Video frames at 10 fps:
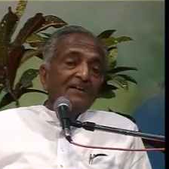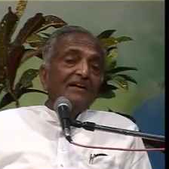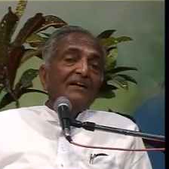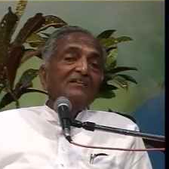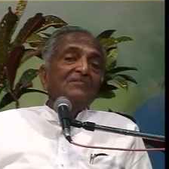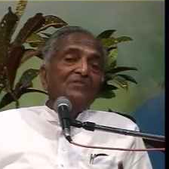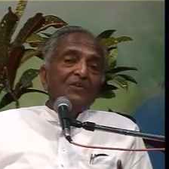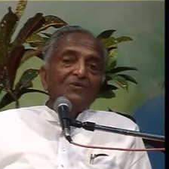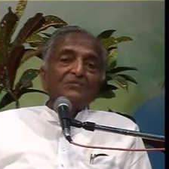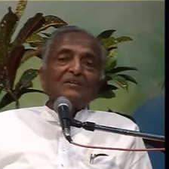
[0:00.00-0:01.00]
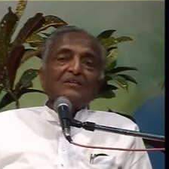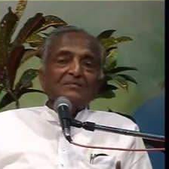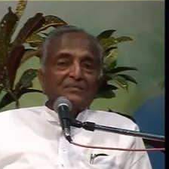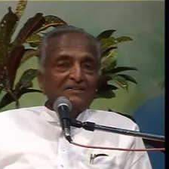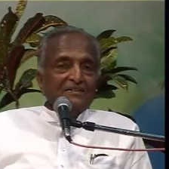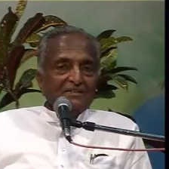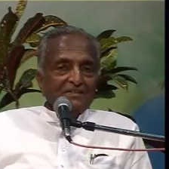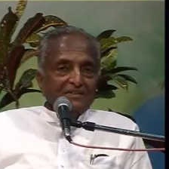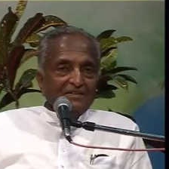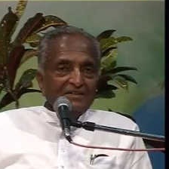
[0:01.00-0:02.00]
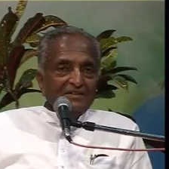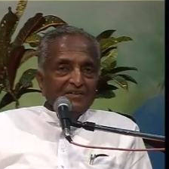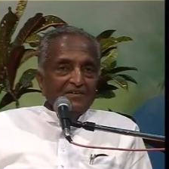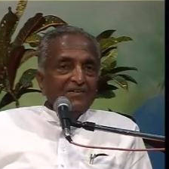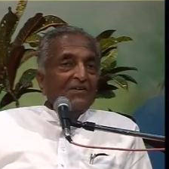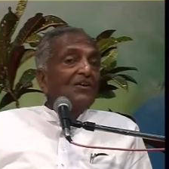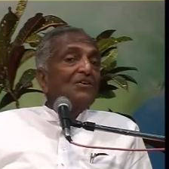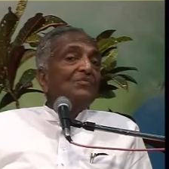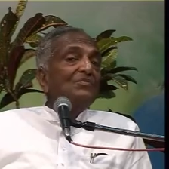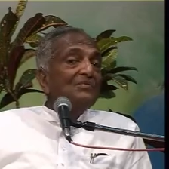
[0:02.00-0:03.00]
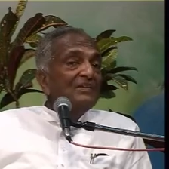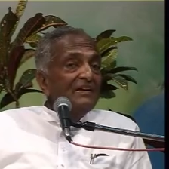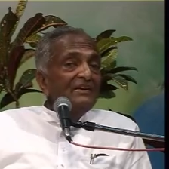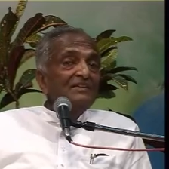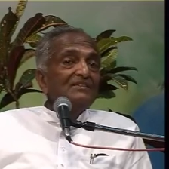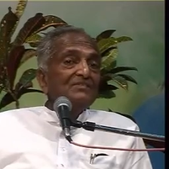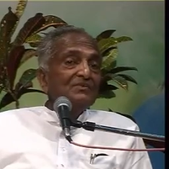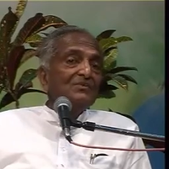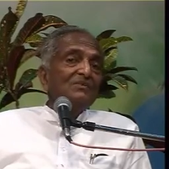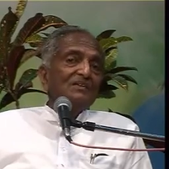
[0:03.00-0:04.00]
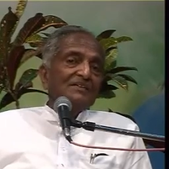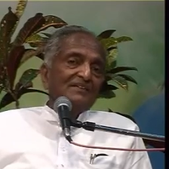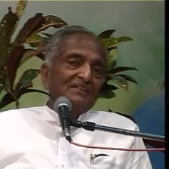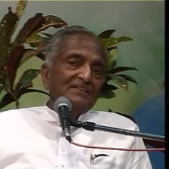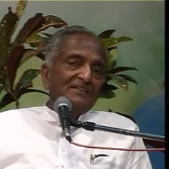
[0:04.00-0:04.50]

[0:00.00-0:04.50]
and formed a committee of ladies only,